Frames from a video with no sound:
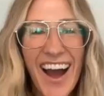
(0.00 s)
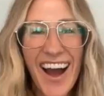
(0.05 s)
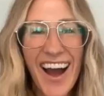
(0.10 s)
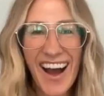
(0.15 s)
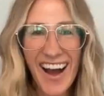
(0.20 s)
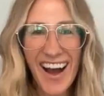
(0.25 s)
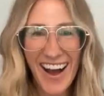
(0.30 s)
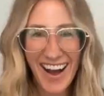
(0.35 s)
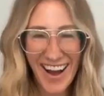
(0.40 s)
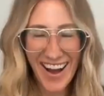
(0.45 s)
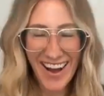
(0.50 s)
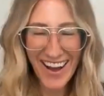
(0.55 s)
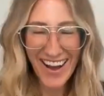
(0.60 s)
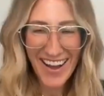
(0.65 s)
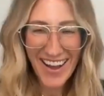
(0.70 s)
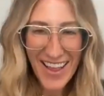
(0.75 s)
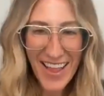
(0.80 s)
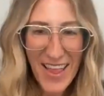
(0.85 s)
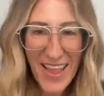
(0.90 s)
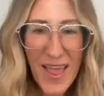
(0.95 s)
ago.
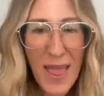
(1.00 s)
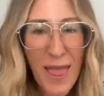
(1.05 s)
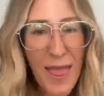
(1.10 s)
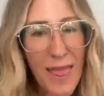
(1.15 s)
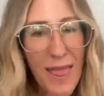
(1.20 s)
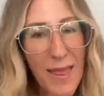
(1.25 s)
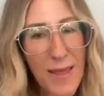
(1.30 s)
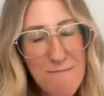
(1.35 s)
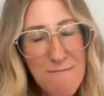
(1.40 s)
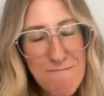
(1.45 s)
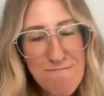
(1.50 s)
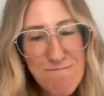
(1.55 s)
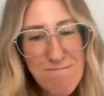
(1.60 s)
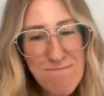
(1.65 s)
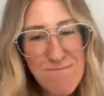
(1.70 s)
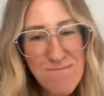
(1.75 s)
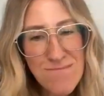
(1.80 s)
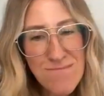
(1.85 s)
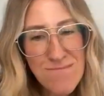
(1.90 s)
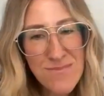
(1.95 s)
What? Yeah. Like, are there
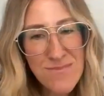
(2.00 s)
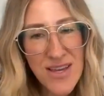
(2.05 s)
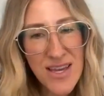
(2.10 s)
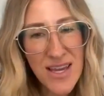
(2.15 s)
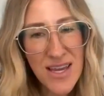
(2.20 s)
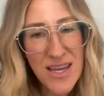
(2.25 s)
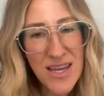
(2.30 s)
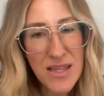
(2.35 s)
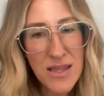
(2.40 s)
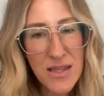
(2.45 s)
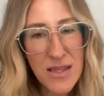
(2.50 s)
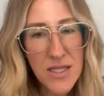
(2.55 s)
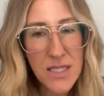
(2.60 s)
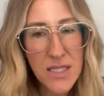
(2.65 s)
any myths that